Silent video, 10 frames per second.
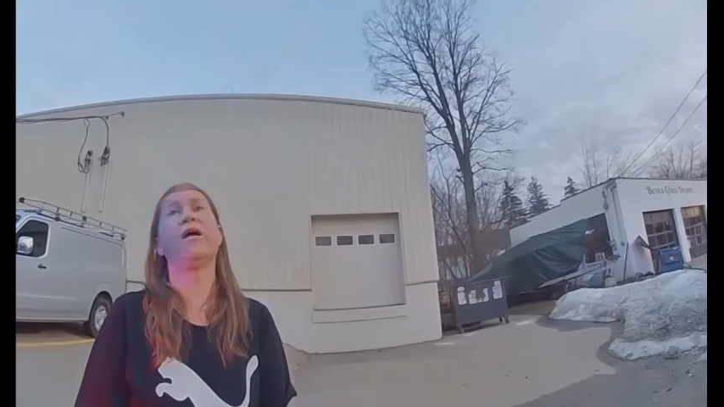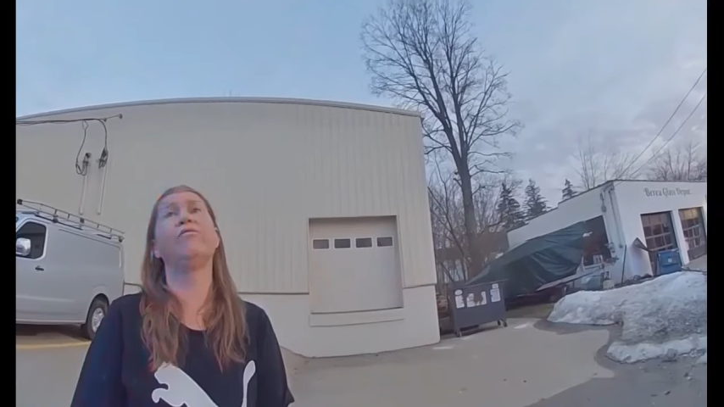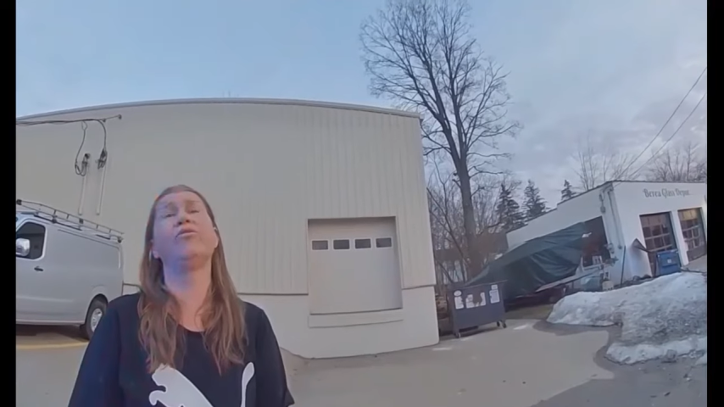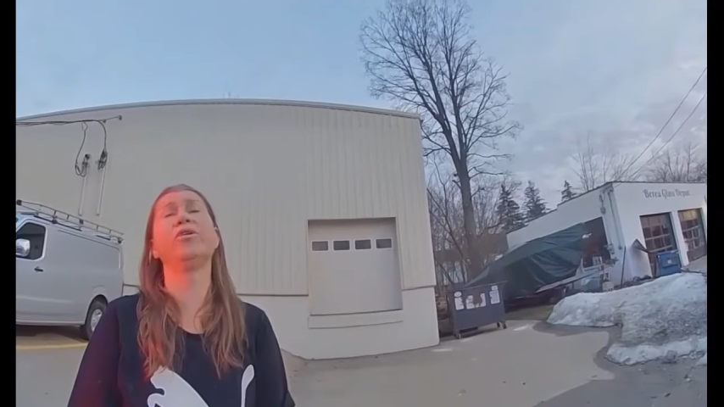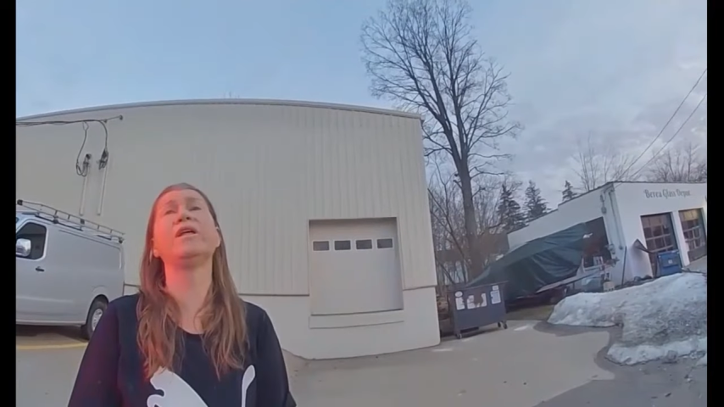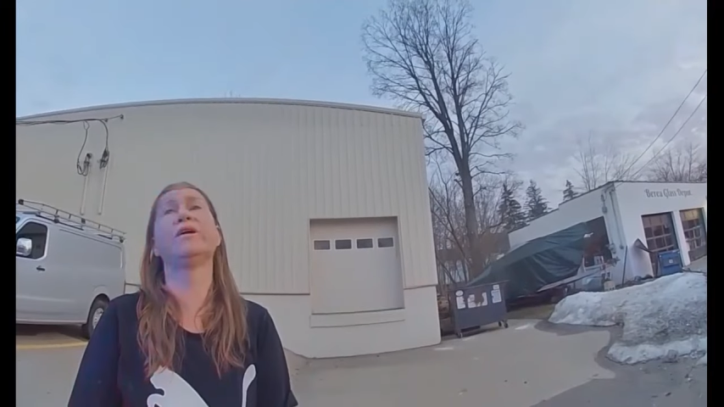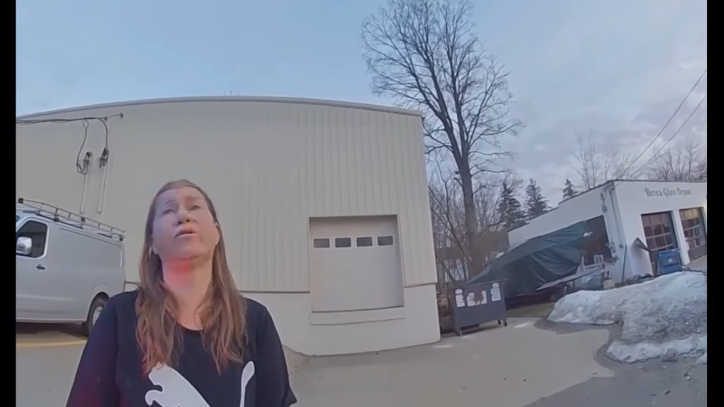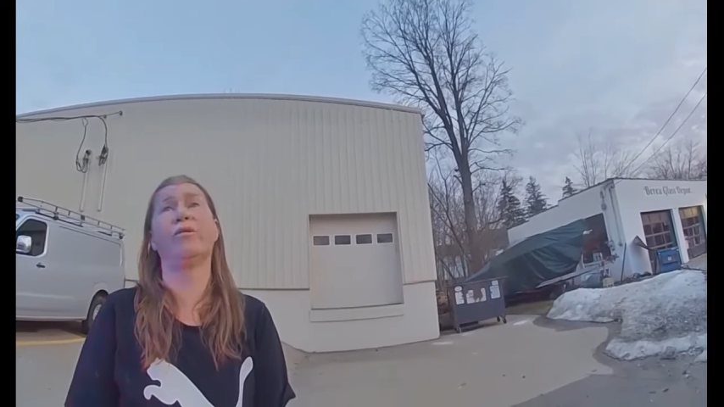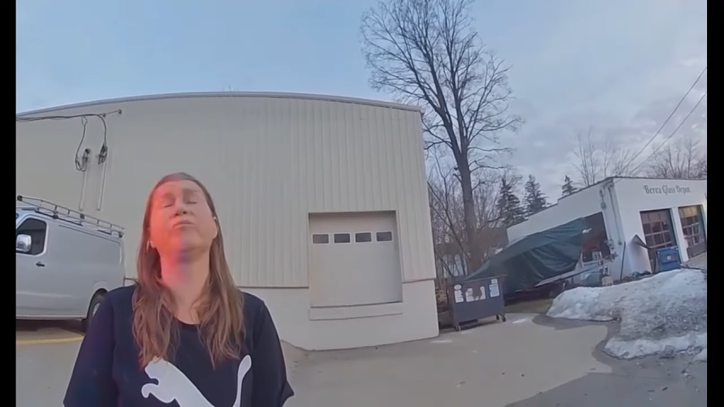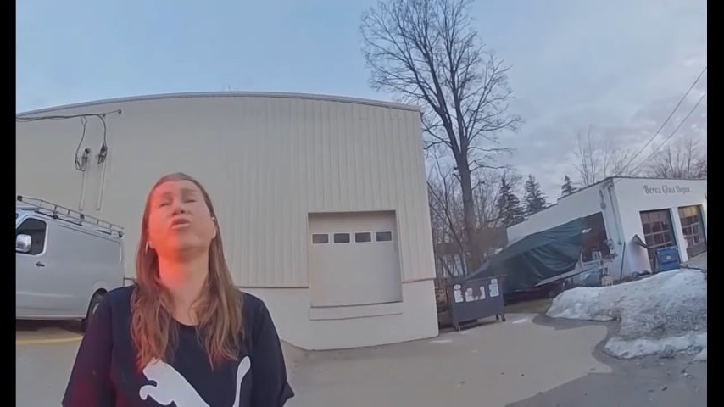No
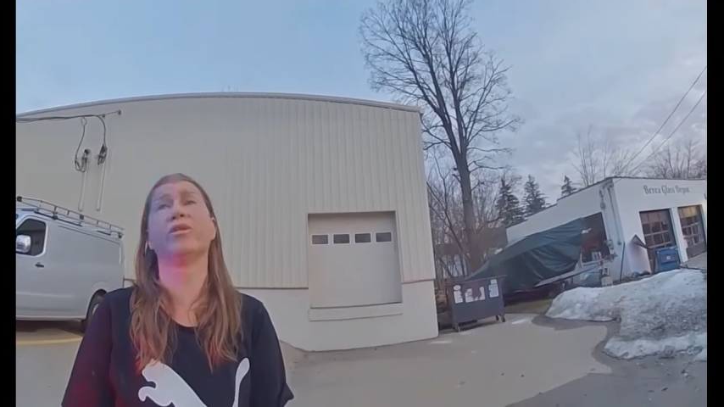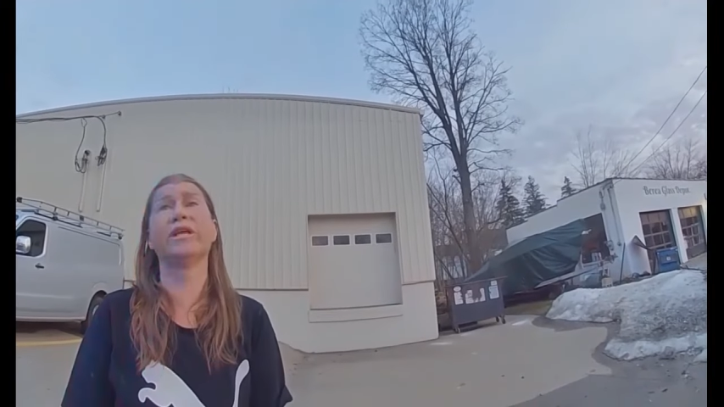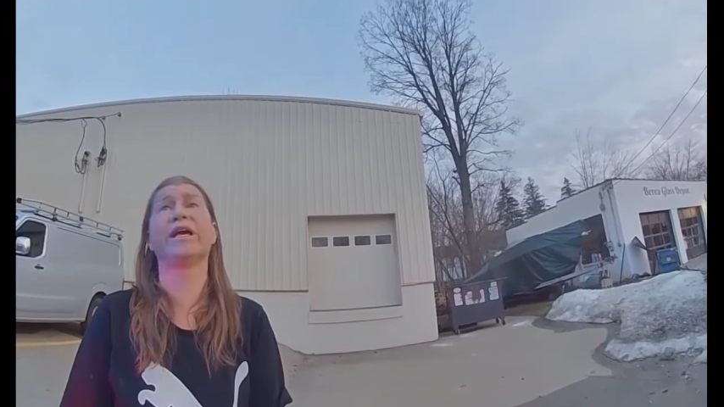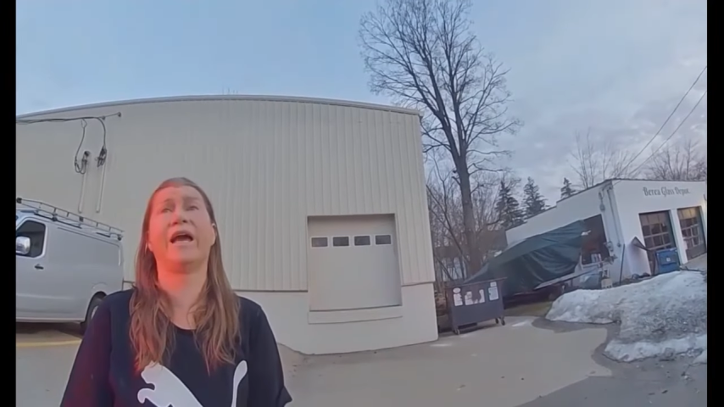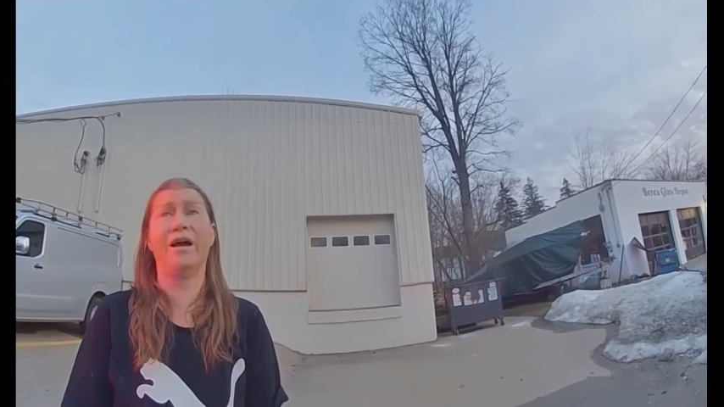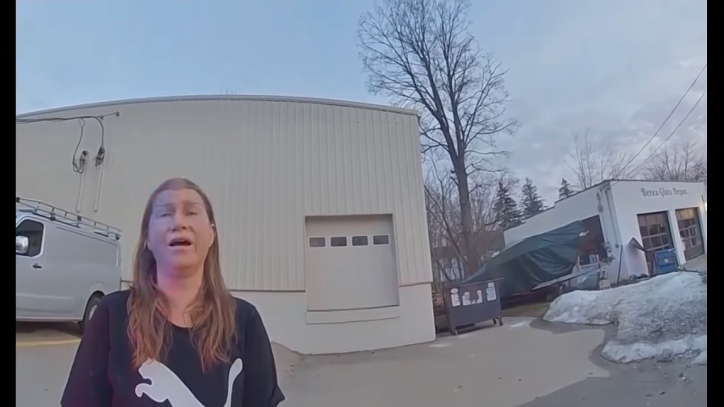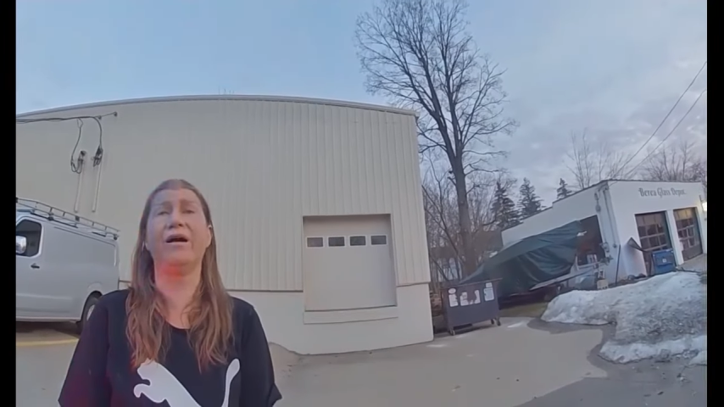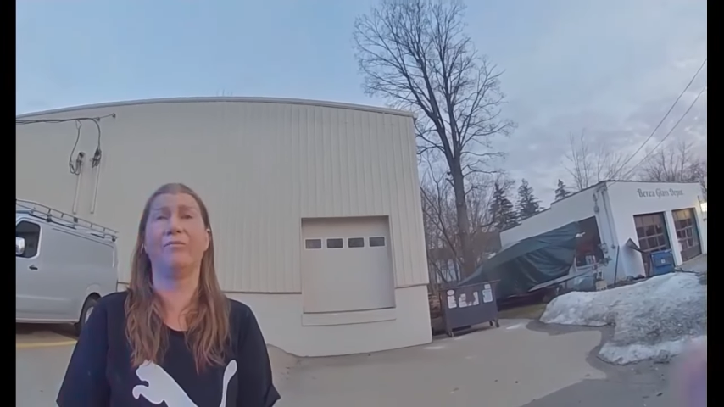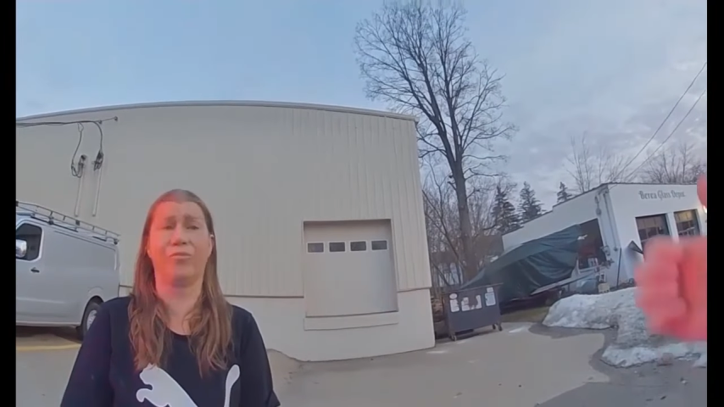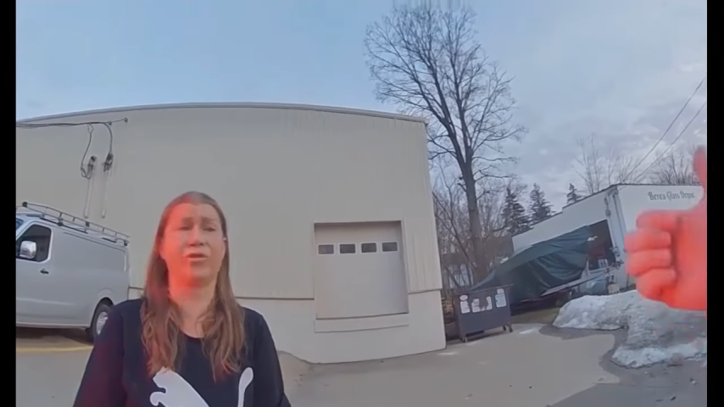reason. I'm really